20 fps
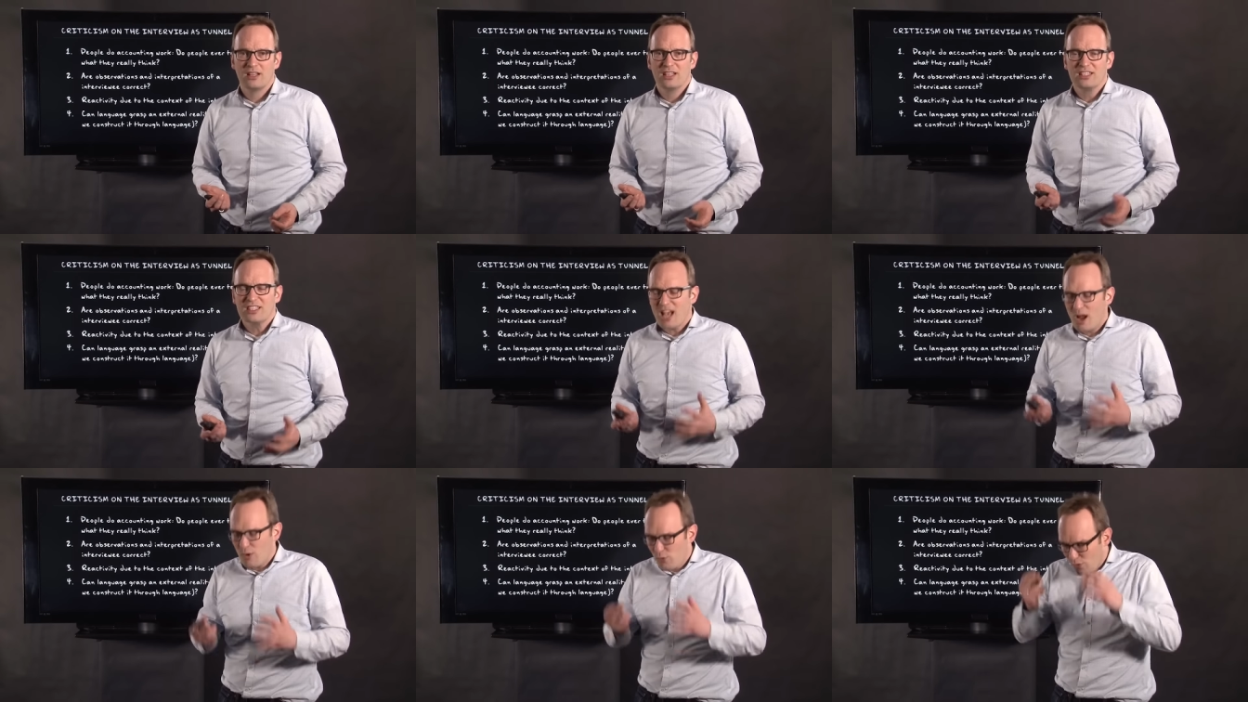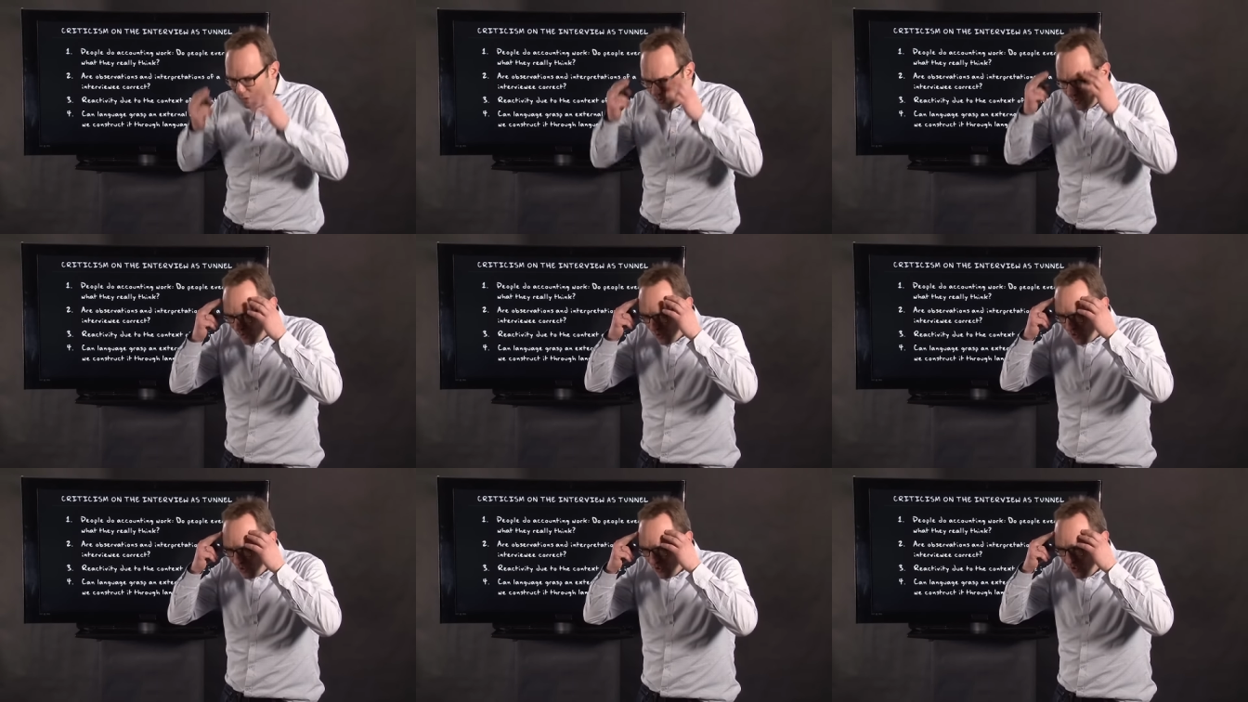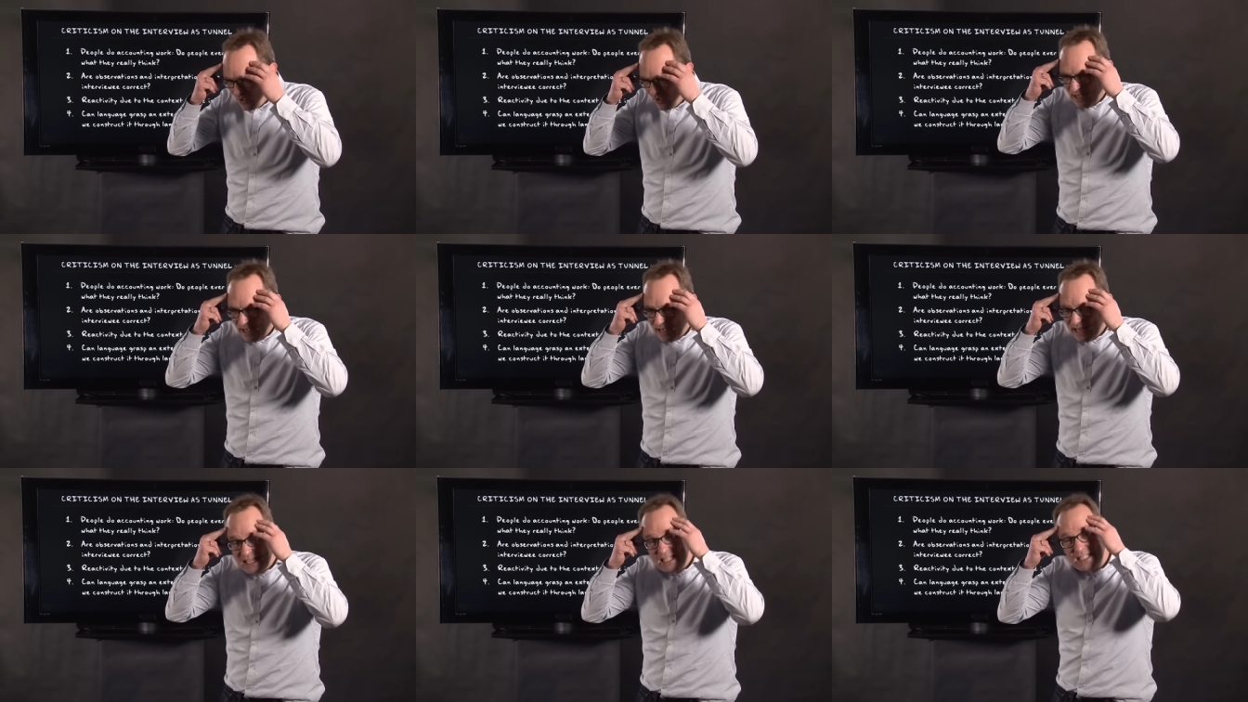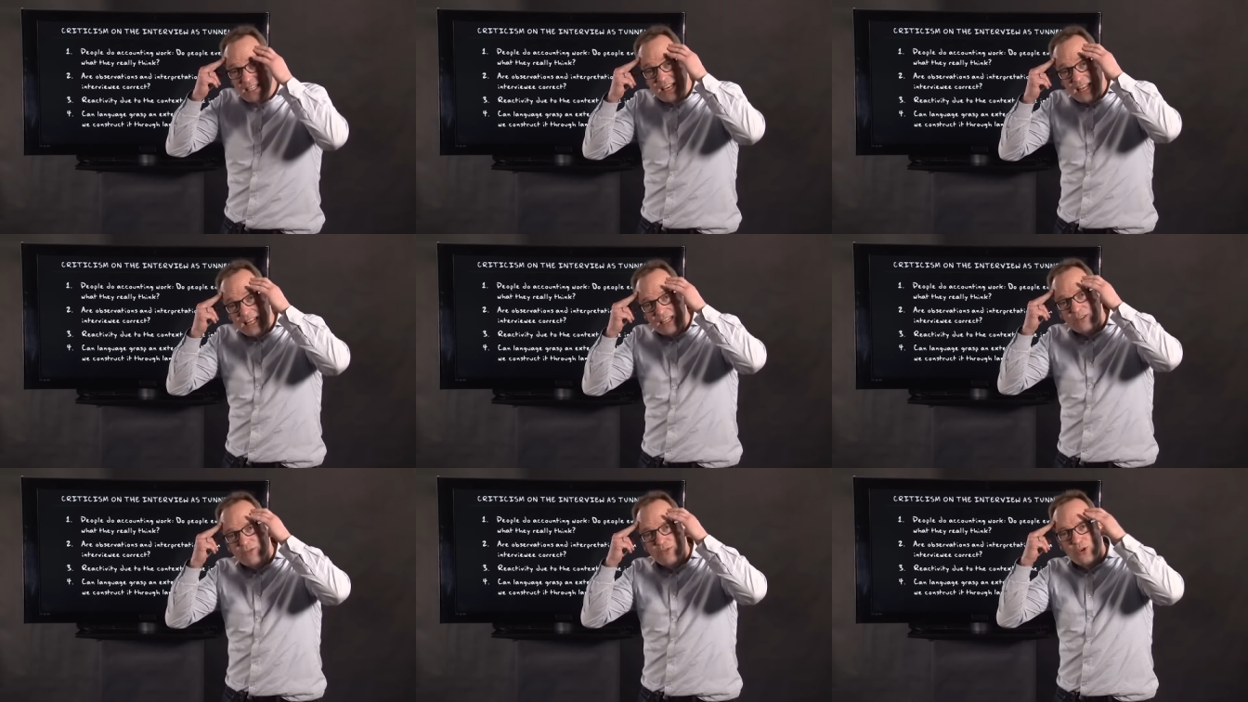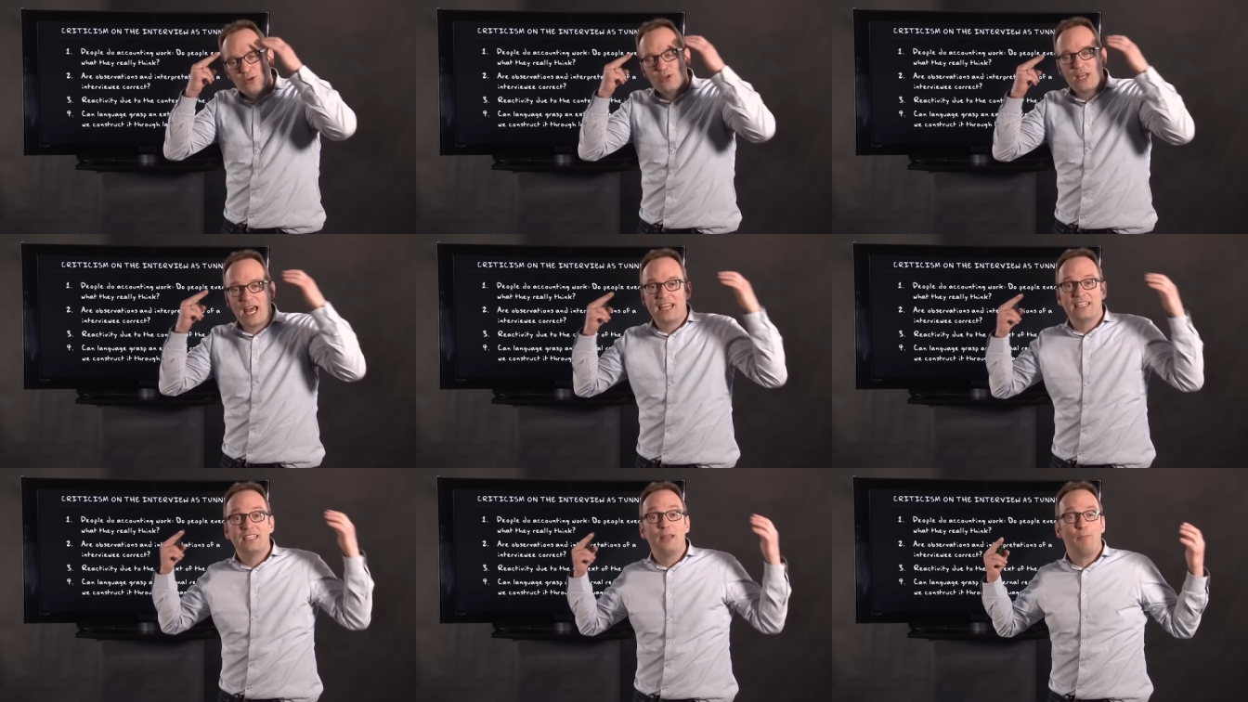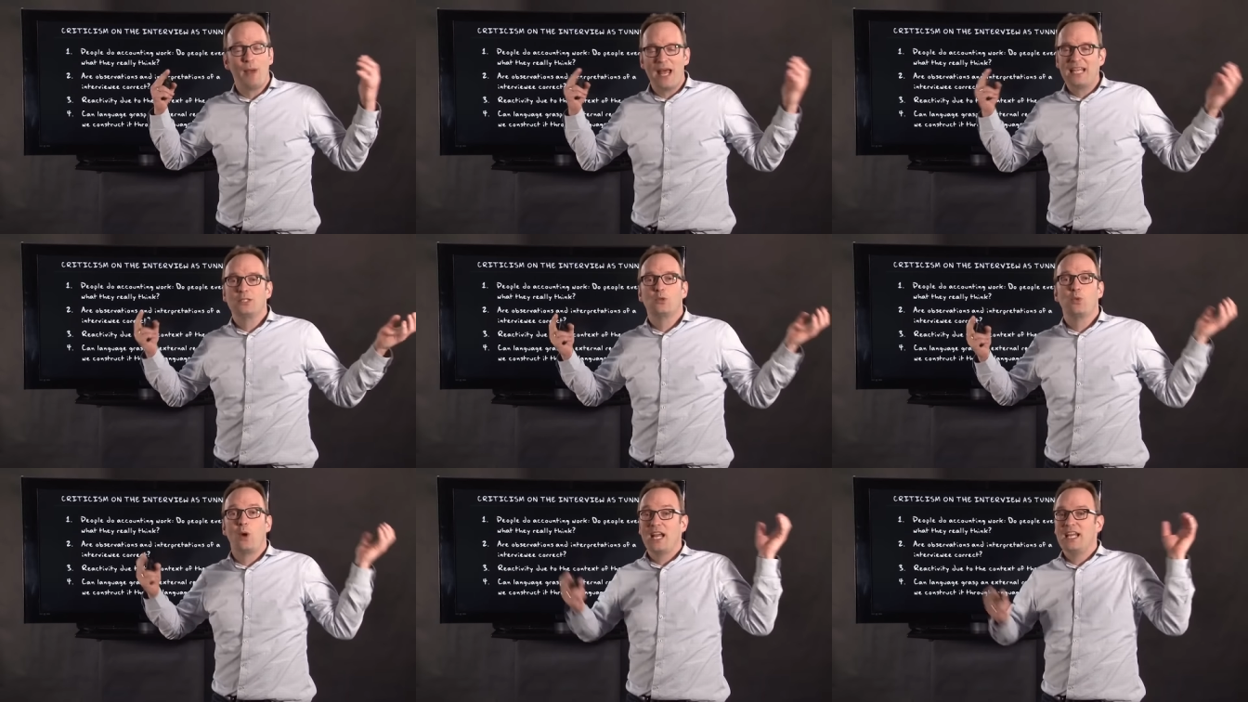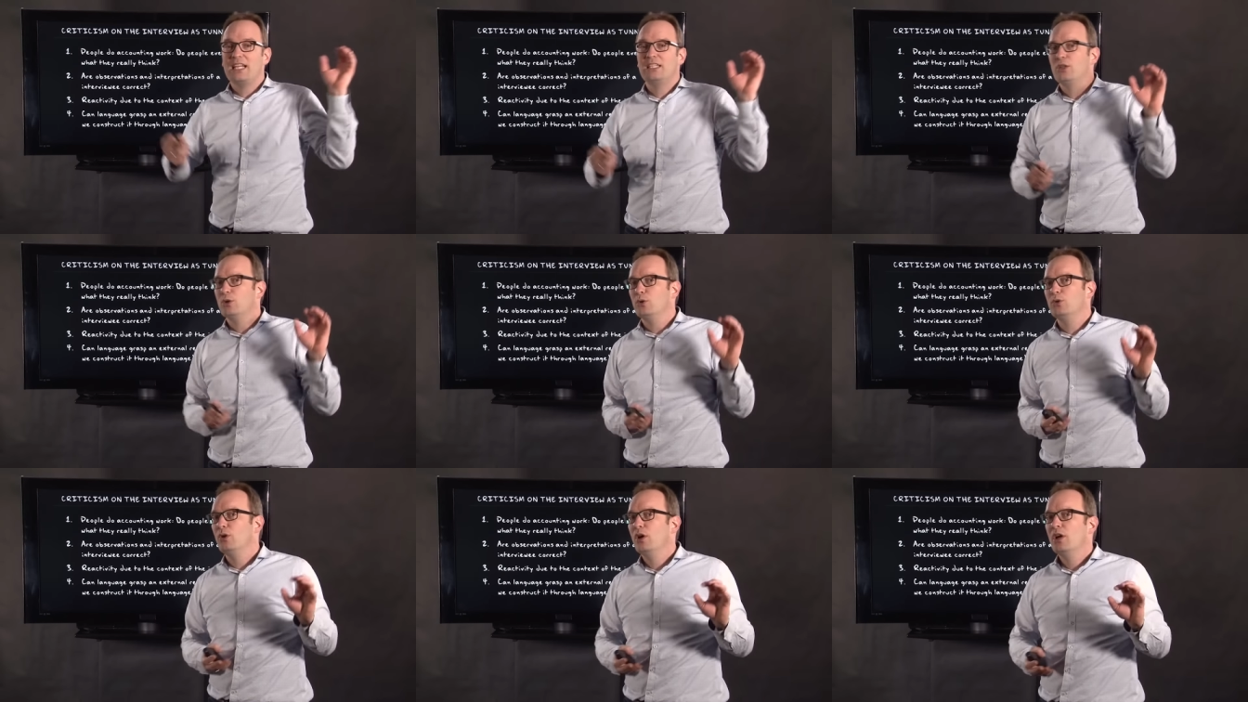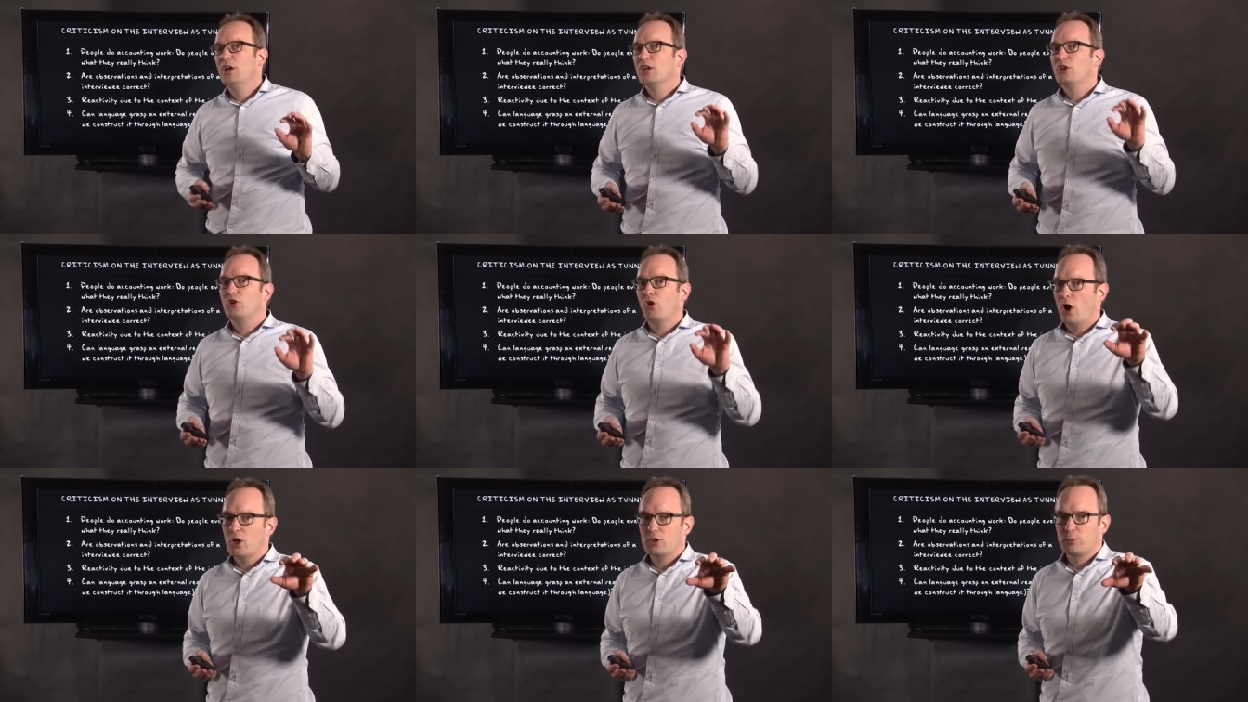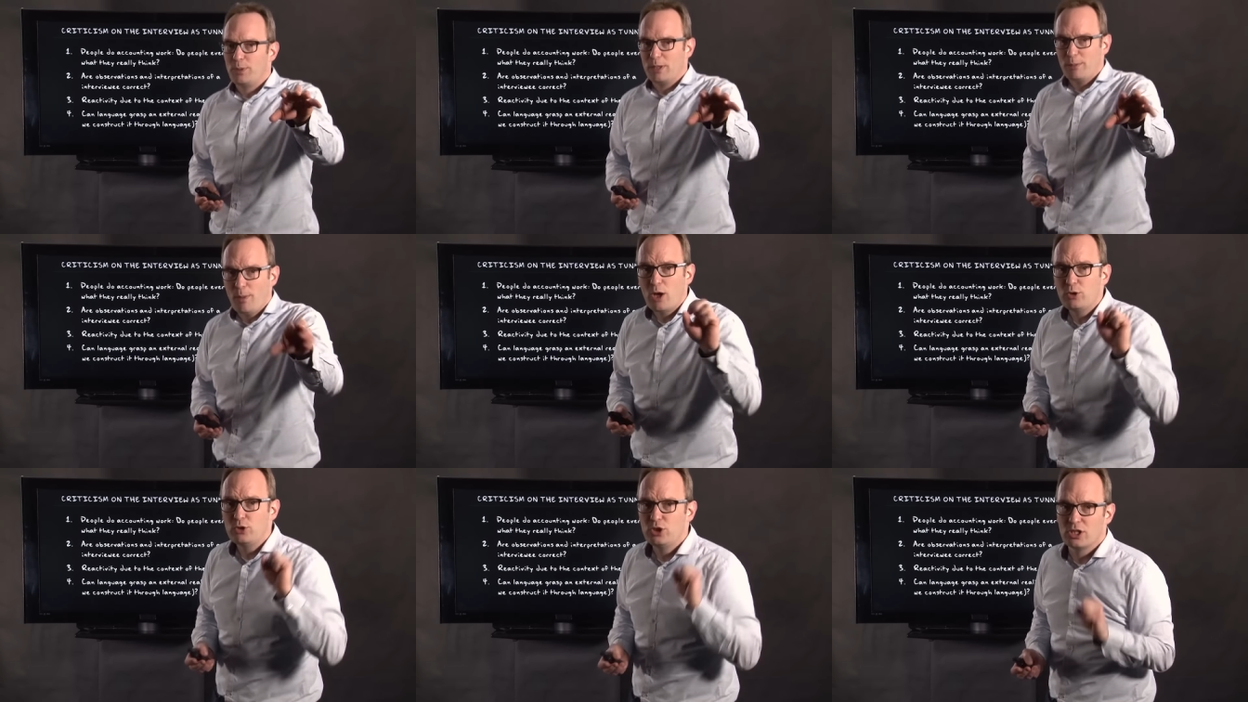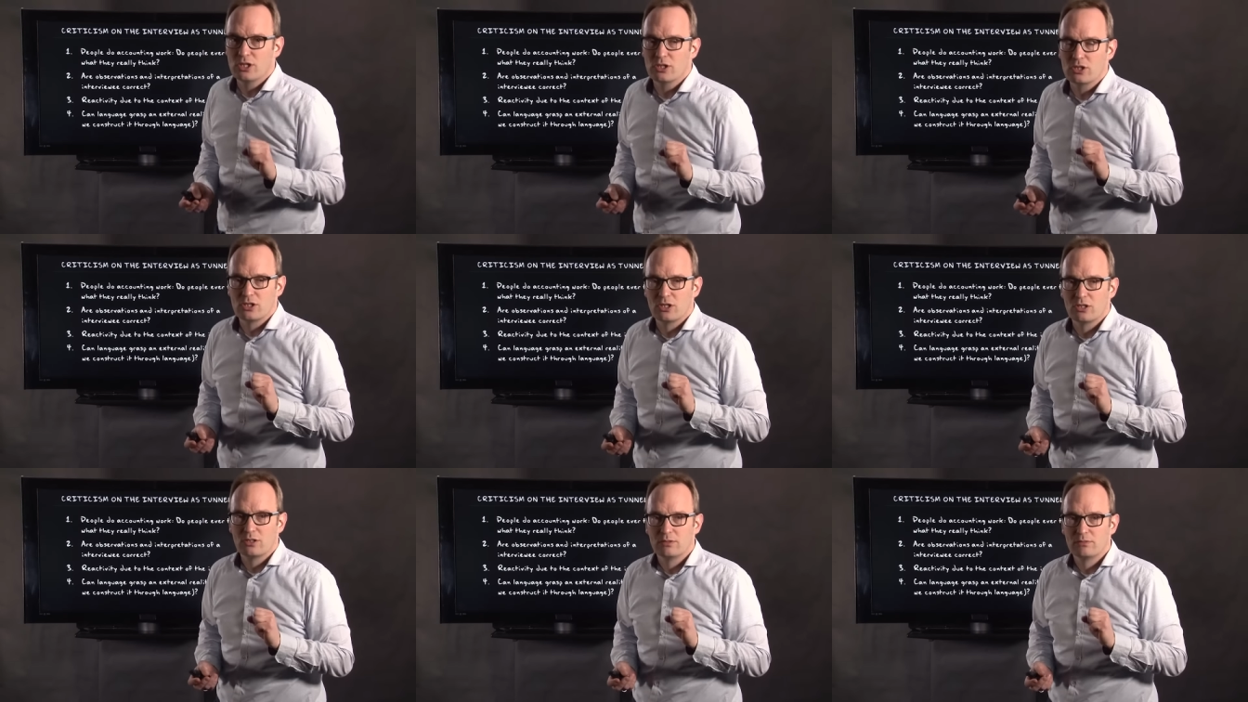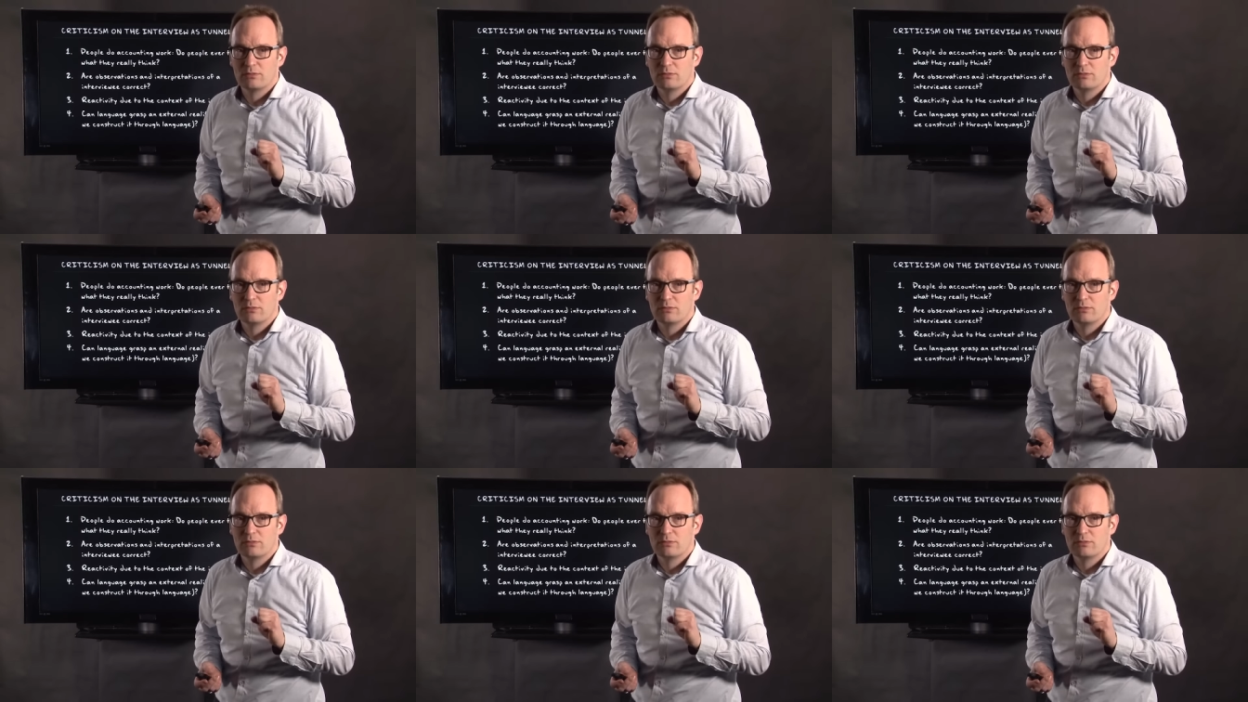So, is an interview then the best way to grasp emotions?